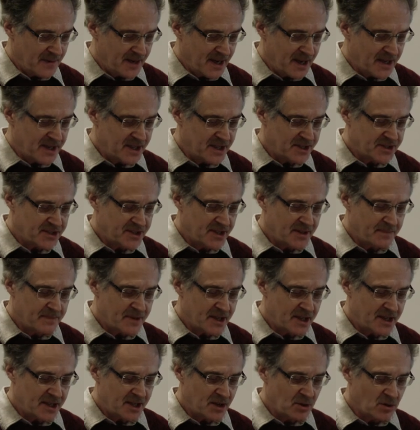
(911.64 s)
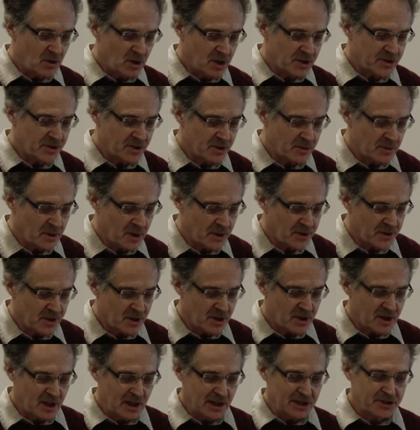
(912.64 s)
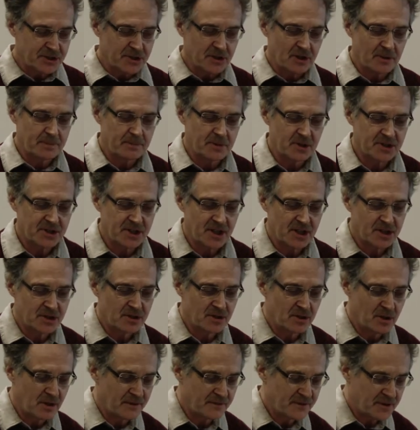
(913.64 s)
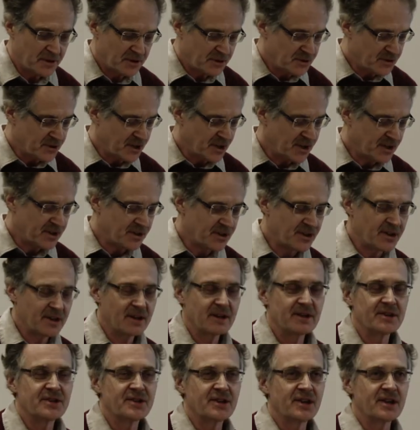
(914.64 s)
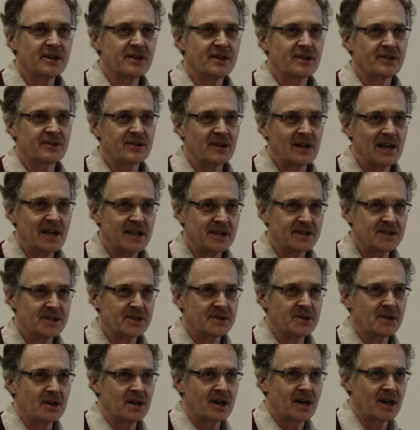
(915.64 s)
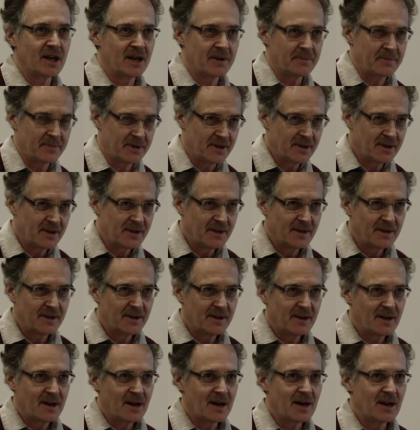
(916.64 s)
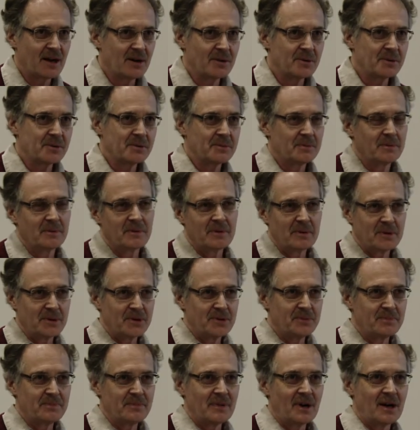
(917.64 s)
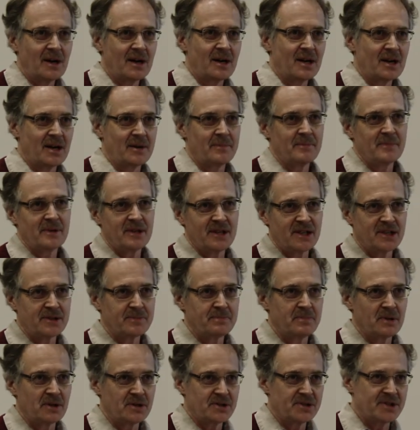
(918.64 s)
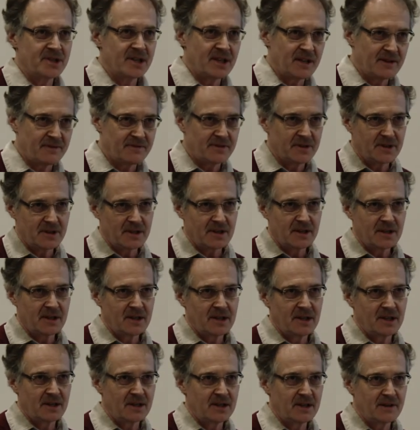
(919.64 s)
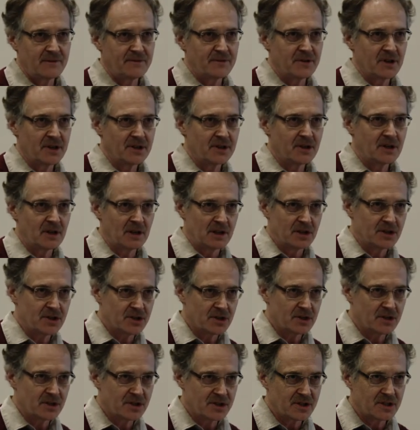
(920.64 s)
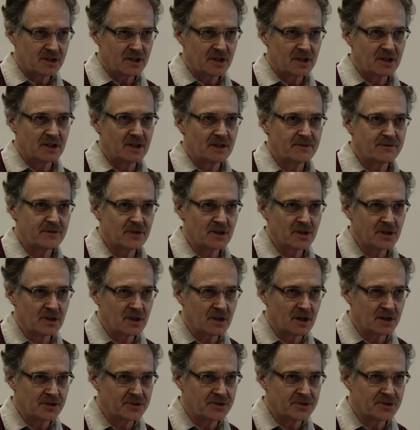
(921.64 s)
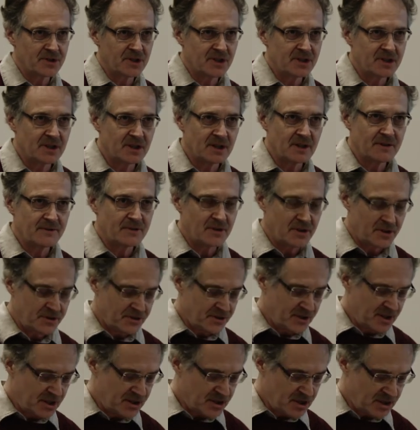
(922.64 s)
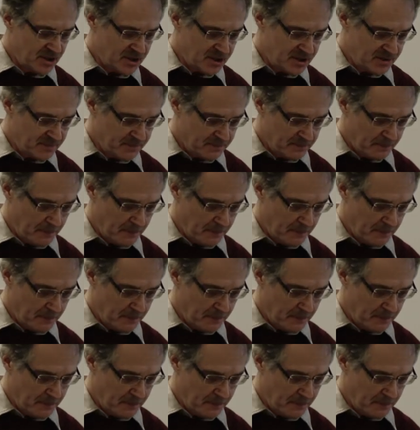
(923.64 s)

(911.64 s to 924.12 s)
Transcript: And it's depending also on the cultural position of drinking-related harm. how harm is perceived in different cultures, in different countries, in different regions.